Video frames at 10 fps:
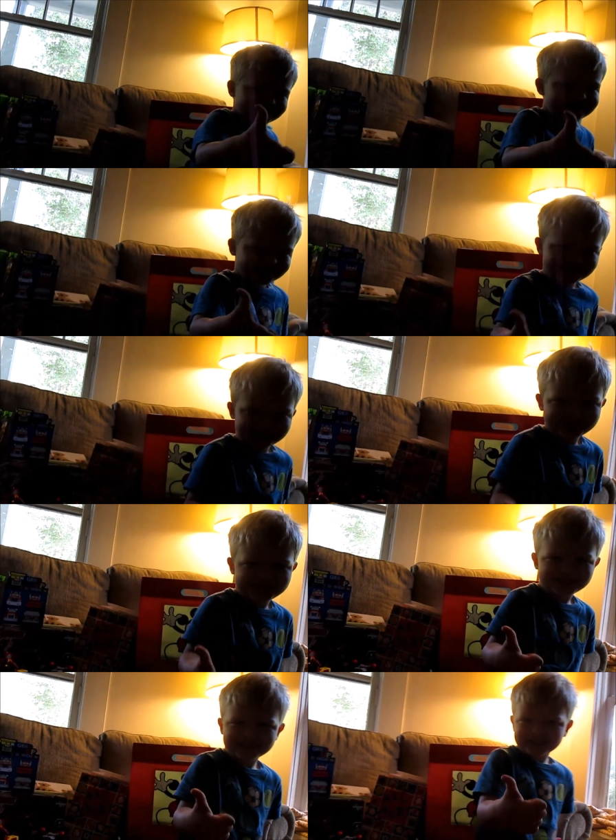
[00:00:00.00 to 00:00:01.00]
Thumbs up.
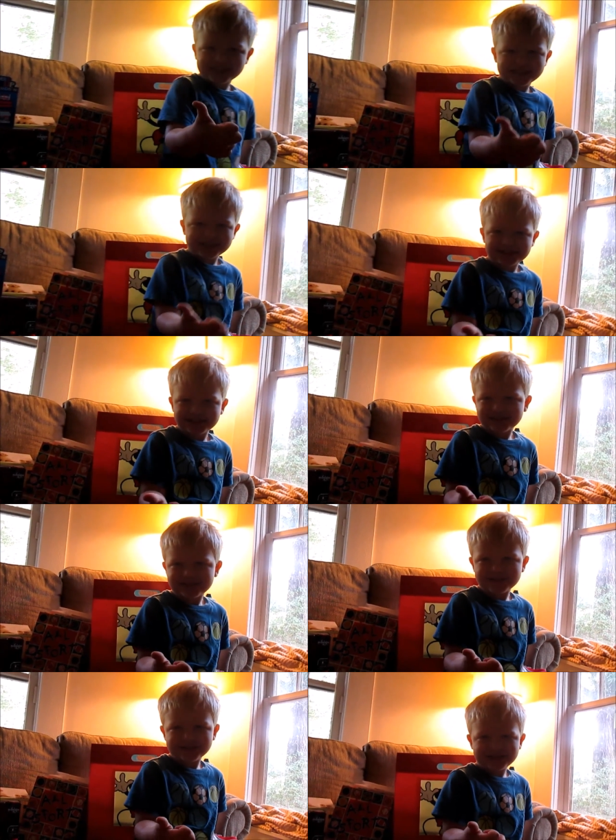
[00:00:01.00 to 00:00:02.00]

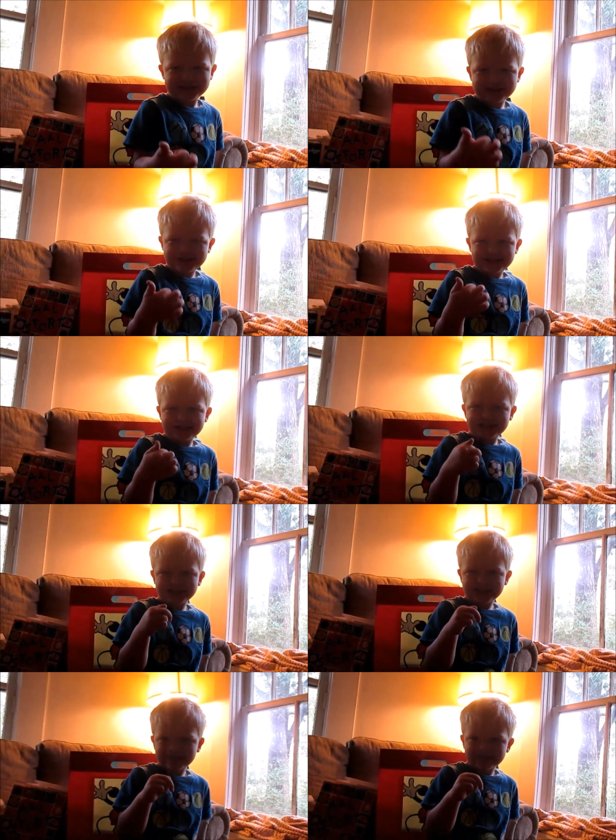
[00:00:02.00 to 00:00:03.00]
Alright, see you in the
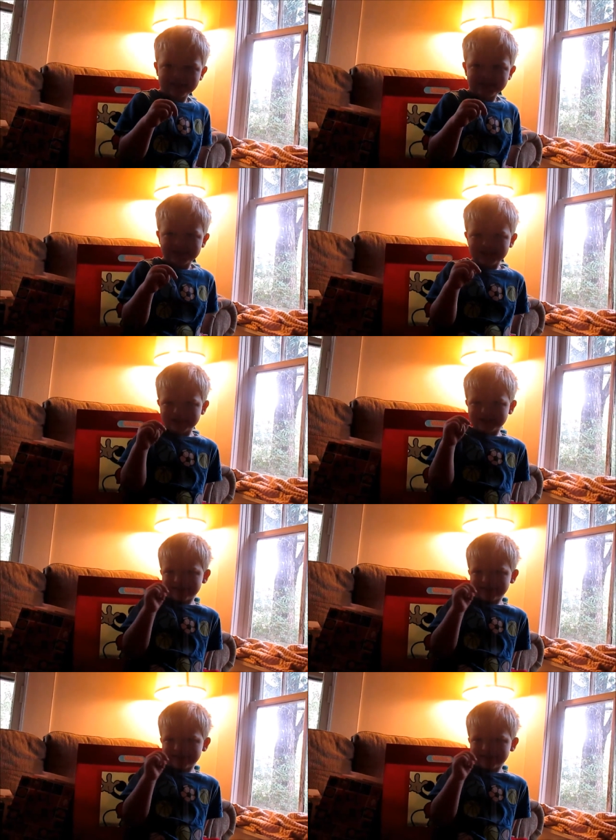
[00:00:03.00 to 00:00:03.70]
next video.